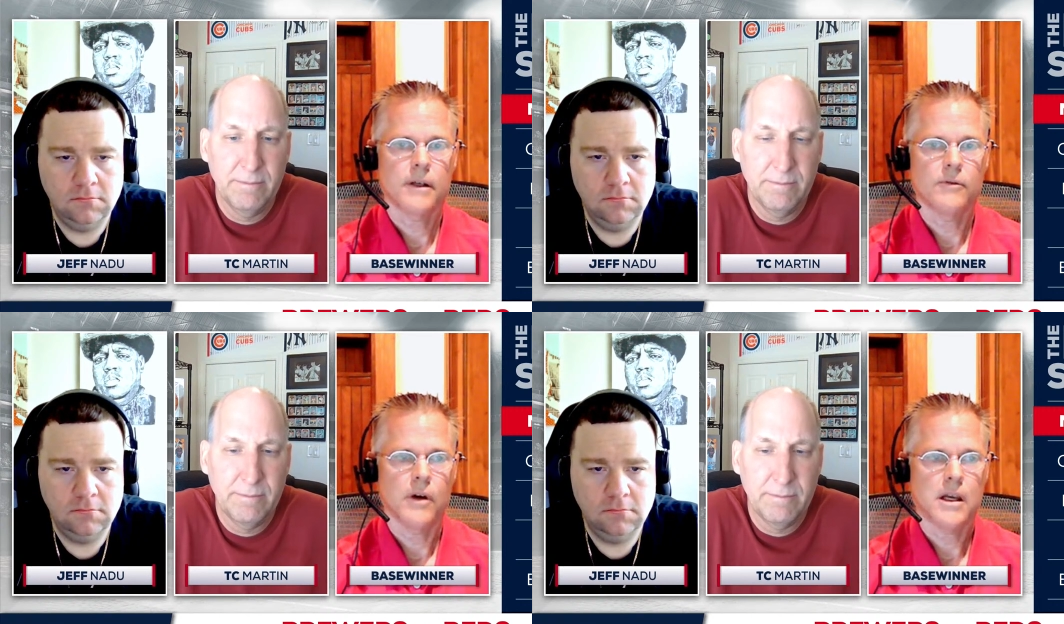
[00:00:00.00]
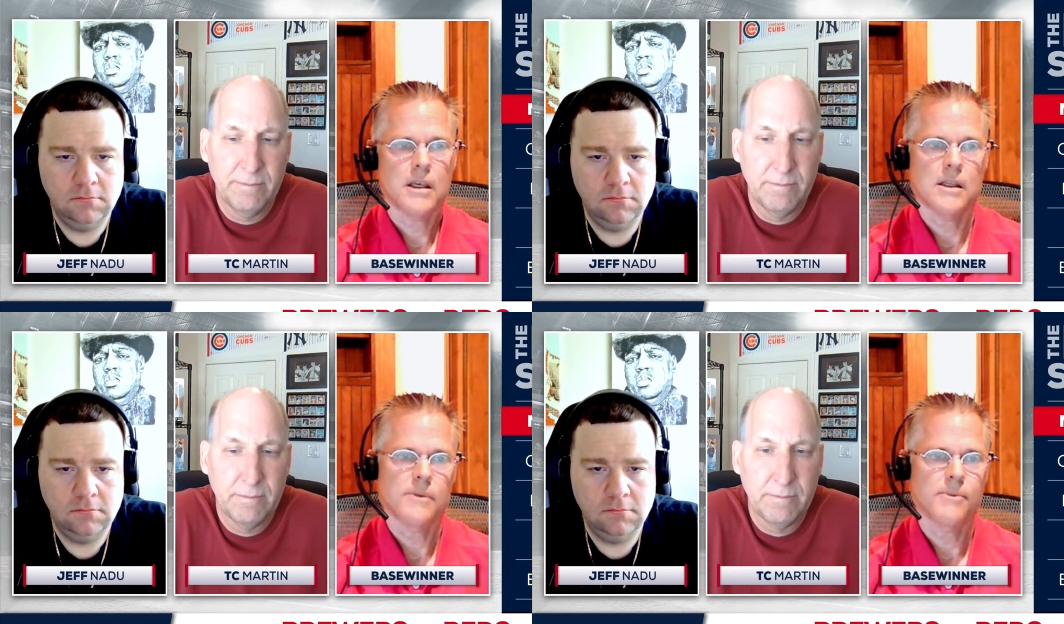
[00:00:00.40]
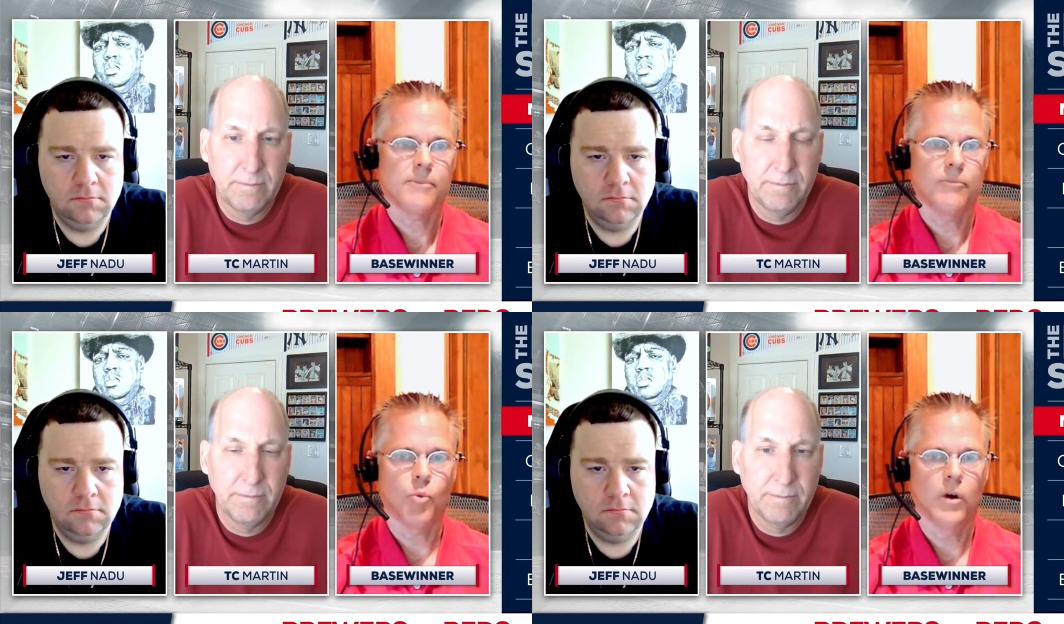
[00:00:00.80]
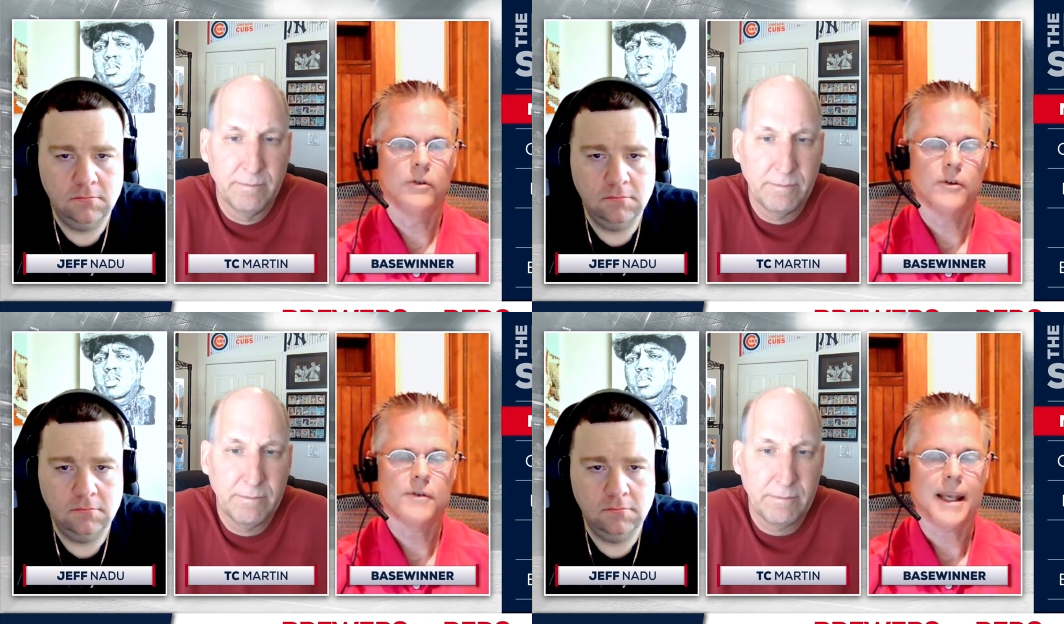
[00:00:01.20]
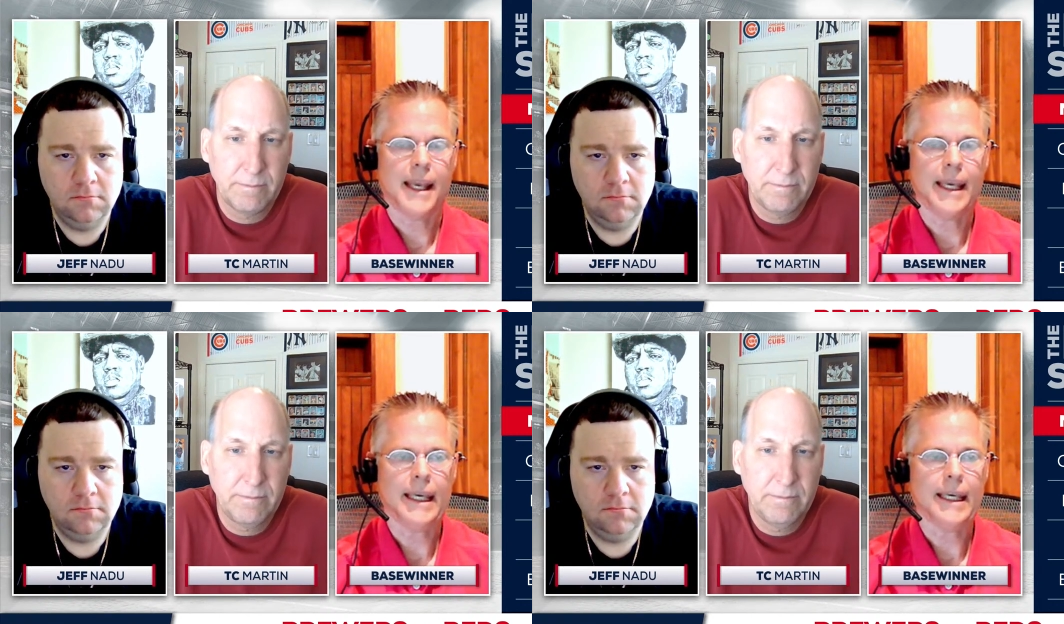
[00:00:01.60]
Speaker 1: in my rankings, but Woodruff's
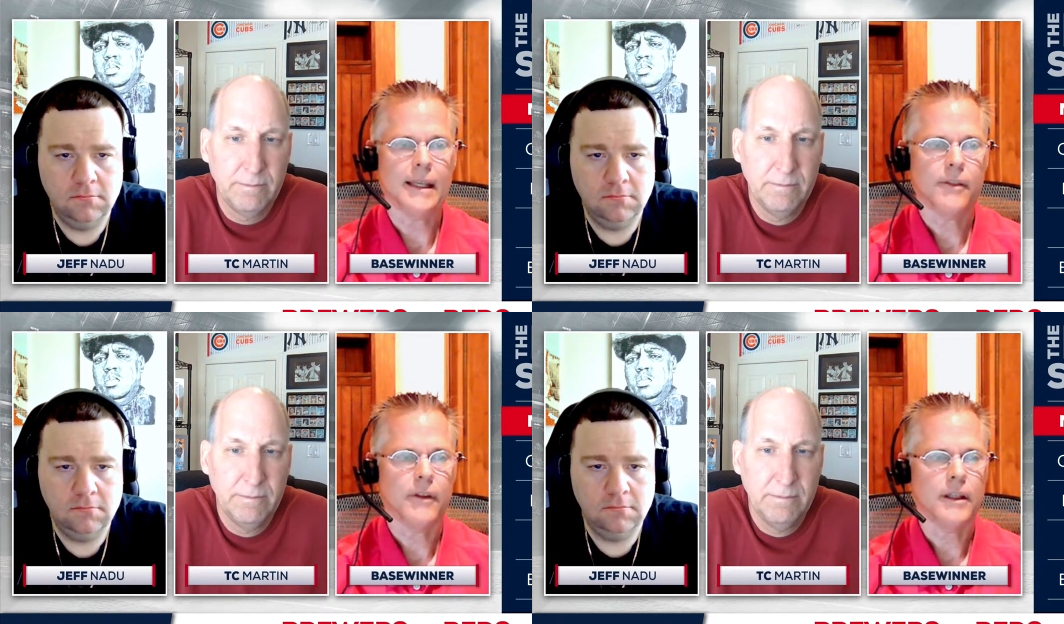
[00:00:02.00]
8th.